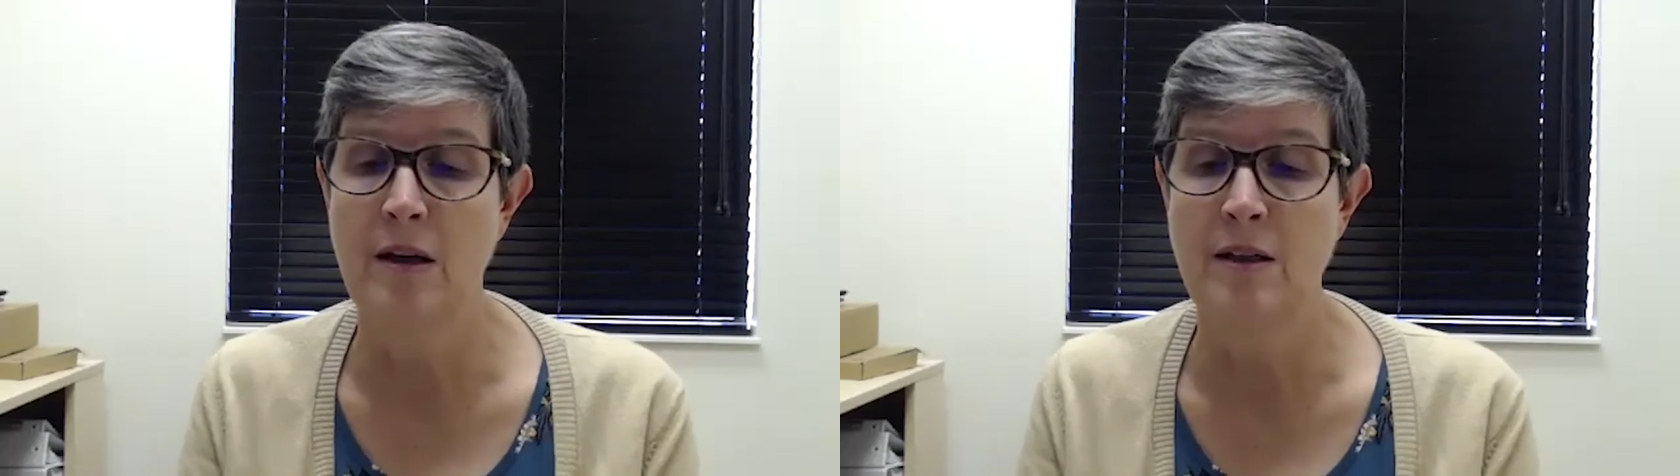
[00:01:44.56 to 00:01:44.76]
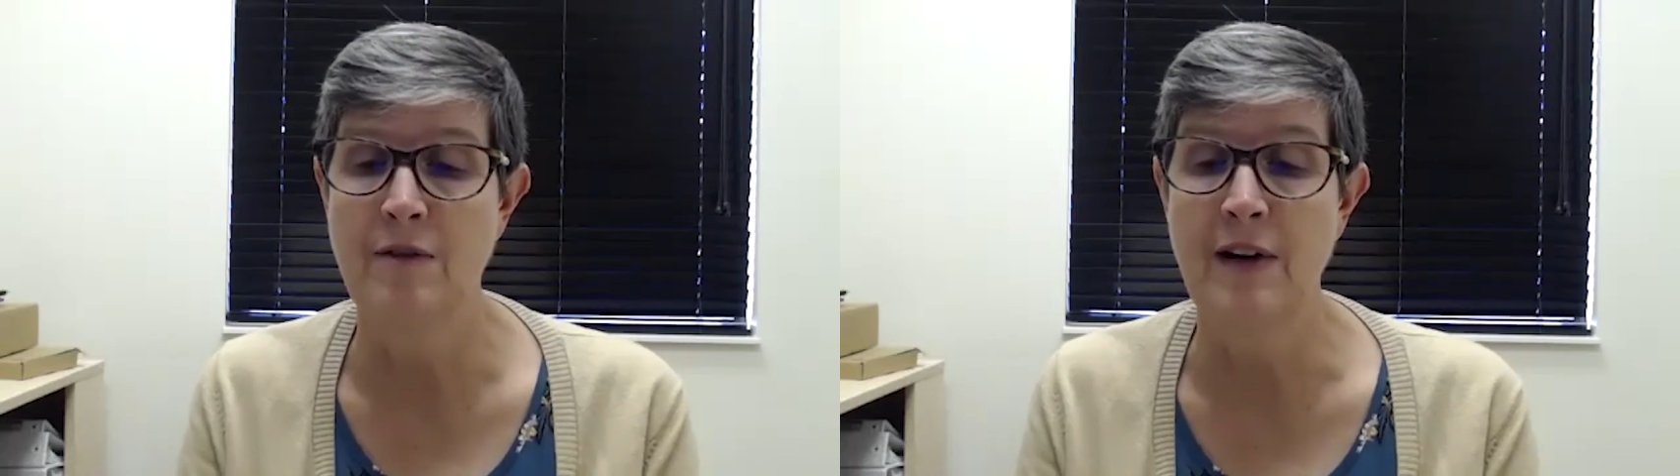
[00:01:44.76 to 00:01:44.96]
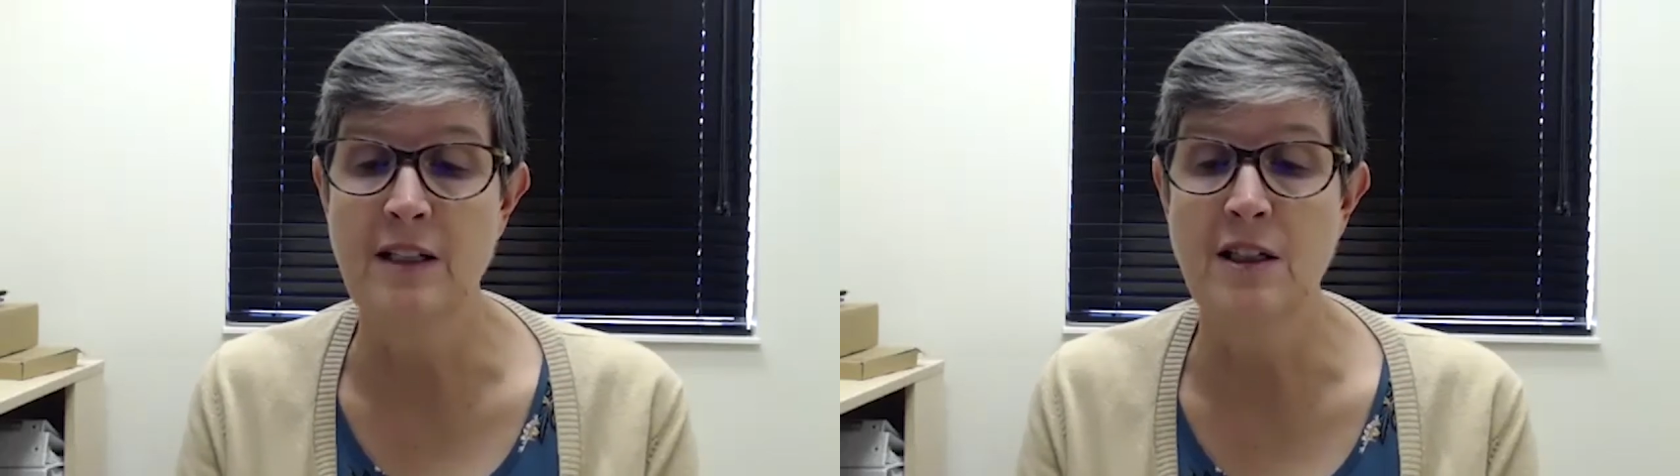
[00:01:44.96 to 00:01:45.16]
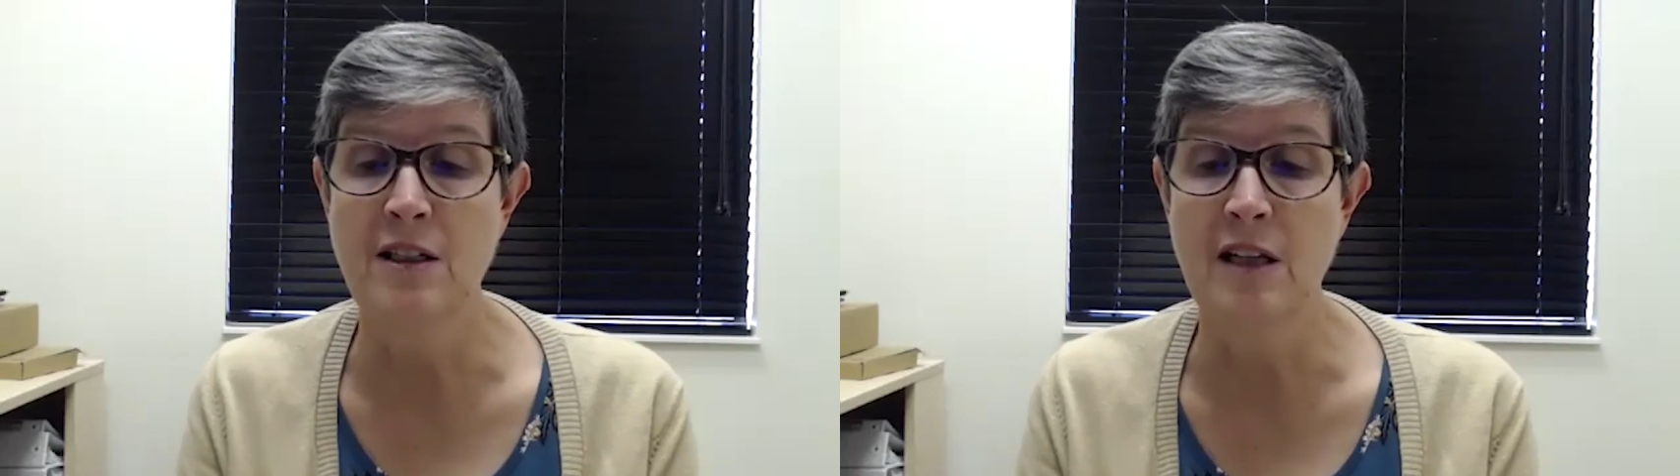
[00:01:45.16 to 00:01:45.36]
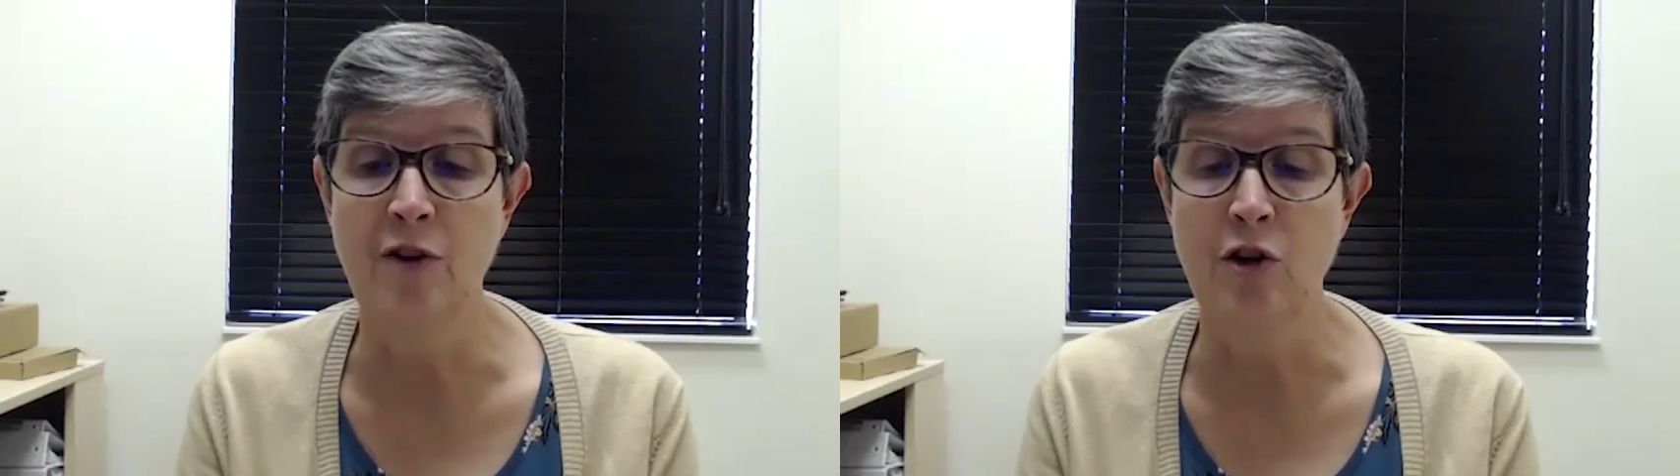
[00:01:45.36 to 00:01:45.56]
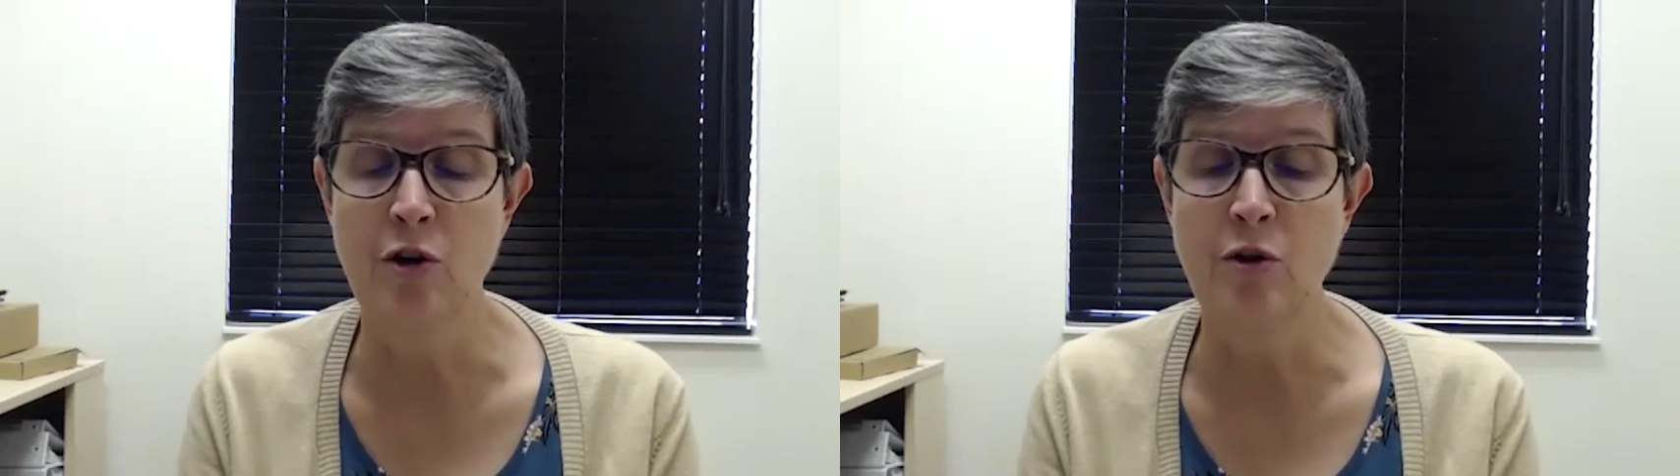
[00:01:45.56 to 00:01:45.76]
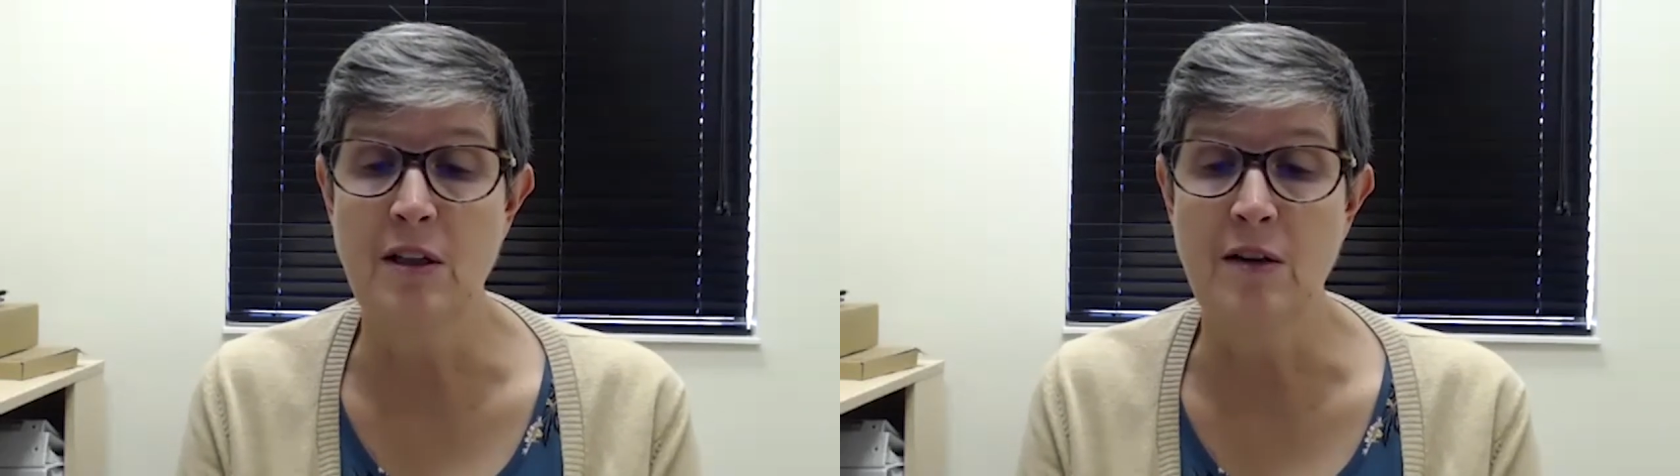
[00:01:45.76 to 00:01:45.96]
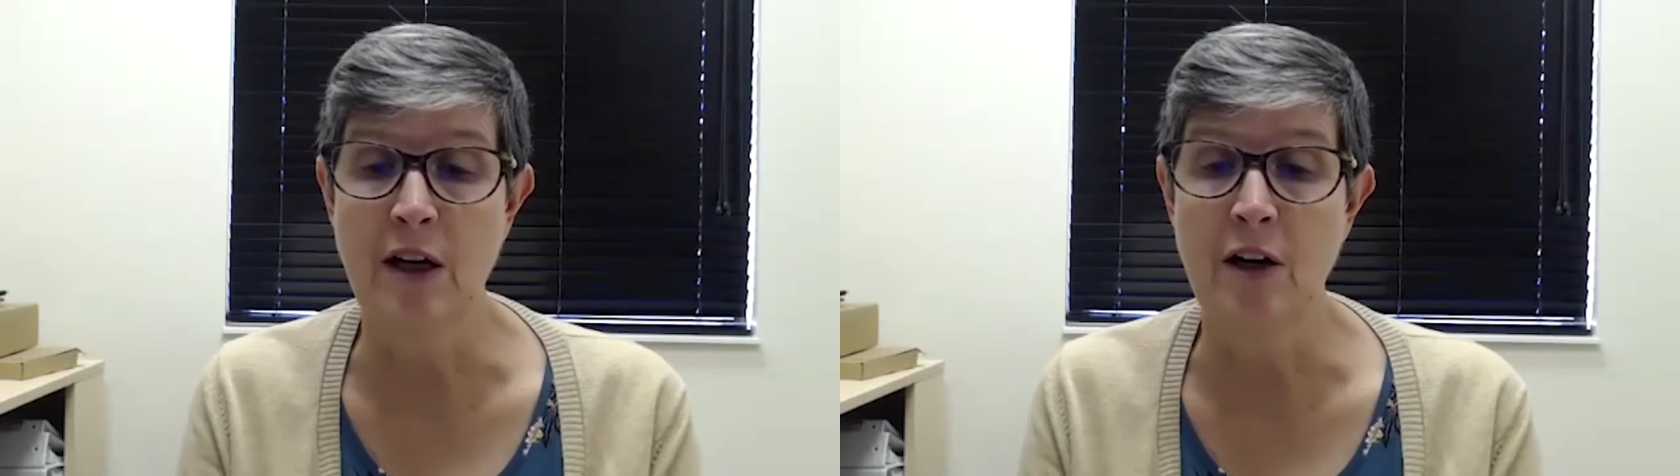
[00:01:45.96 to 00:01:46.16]
devices that they're
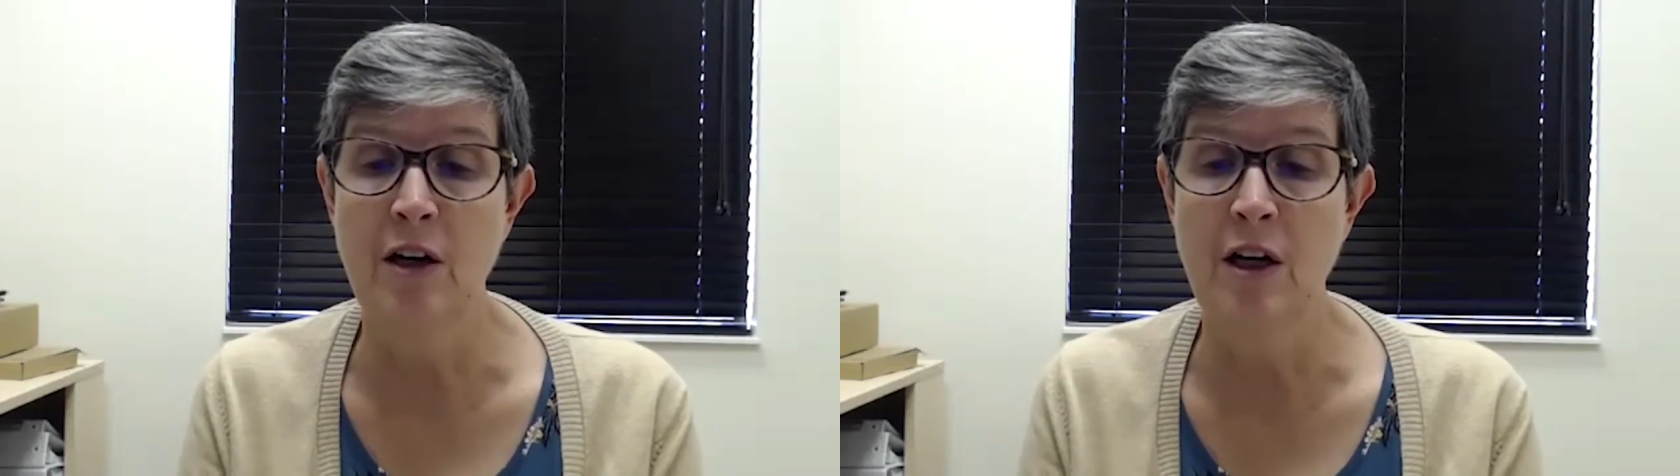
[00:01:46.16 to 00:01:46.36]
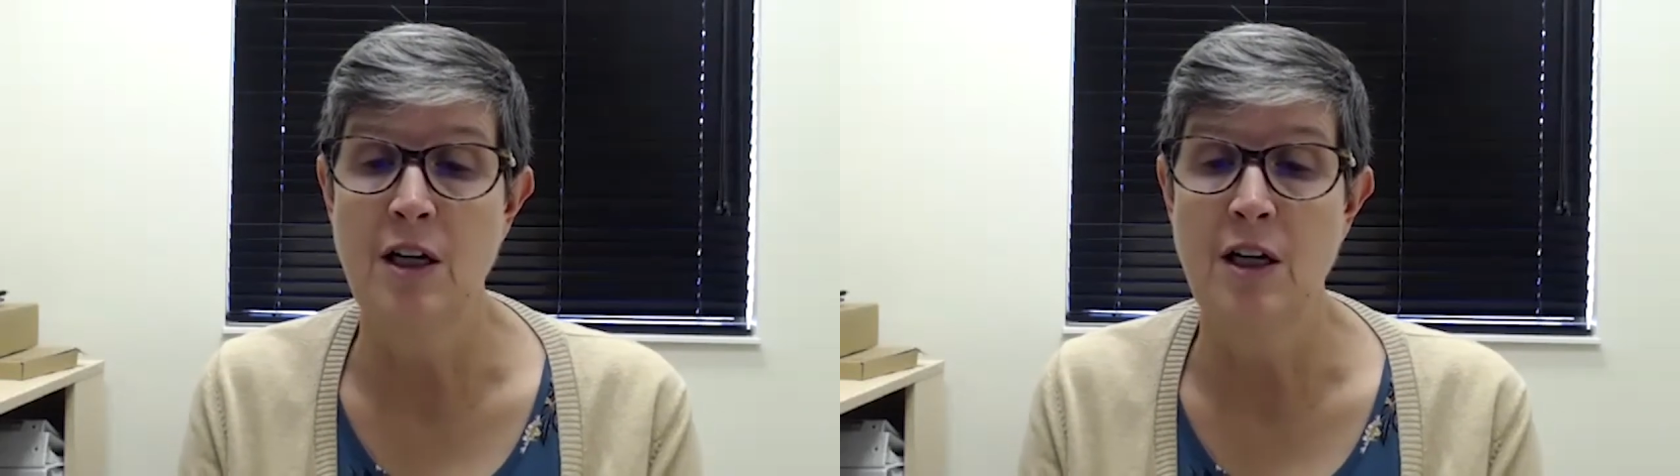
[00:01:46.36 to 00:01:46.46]
using there